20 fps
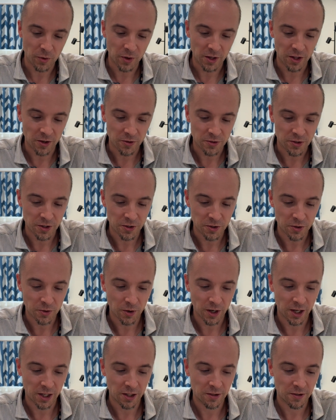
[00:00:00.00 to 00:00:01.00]
3, there's this
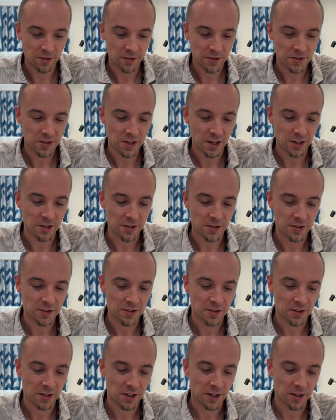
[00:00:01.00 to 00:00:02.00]
great
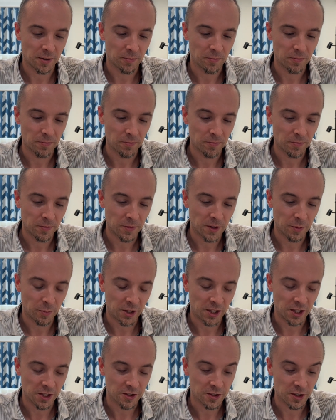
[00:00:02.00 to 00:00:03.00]
sentence
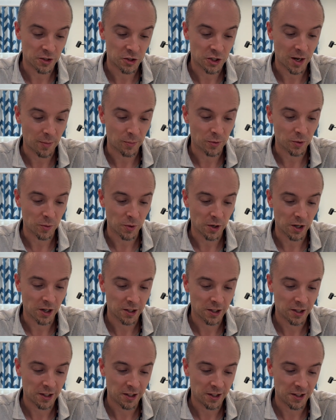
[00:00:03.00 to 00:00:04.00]
that begins the chapter
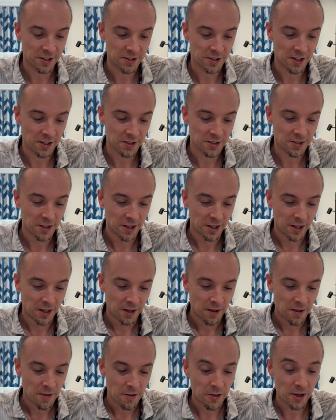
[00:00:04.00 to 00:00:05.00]
where it says,
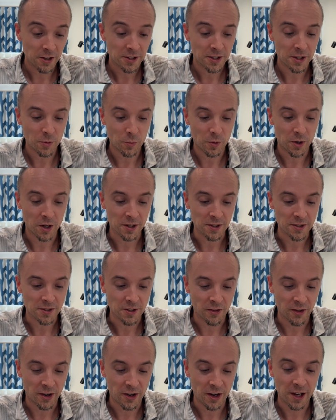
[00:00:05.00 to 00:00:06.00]
"Thus it
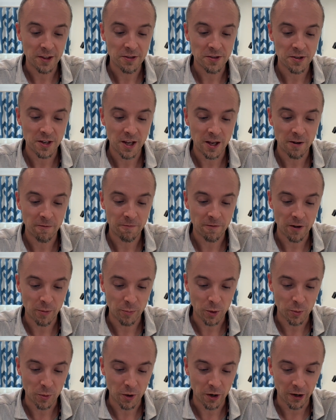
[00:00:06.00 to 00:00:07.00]
was on the 9th day of
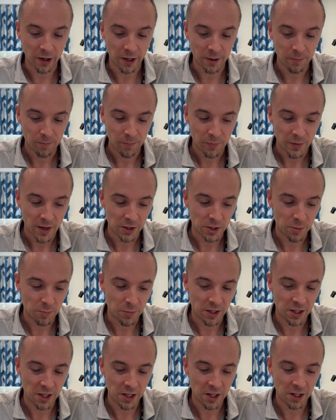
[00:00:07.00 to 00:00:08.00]
February, at
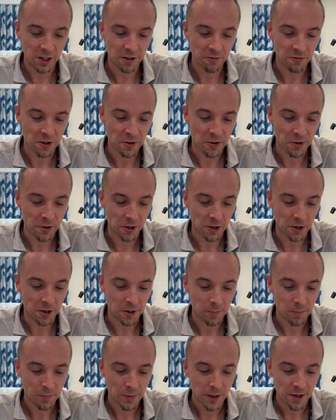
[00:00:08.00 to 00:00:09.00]
the beginning of the
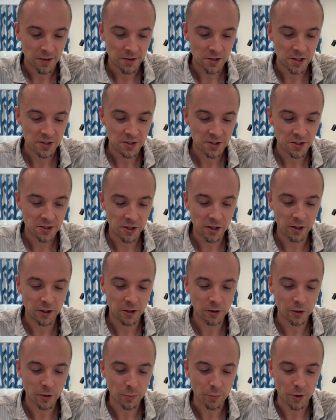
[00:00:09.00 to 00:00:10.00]
thaw, this
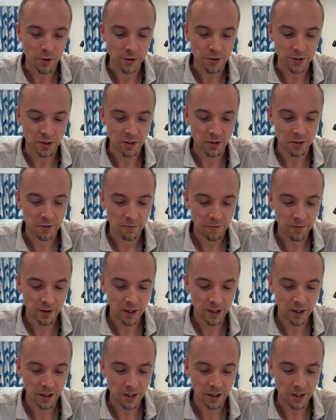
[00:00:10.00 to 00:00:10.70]
singular person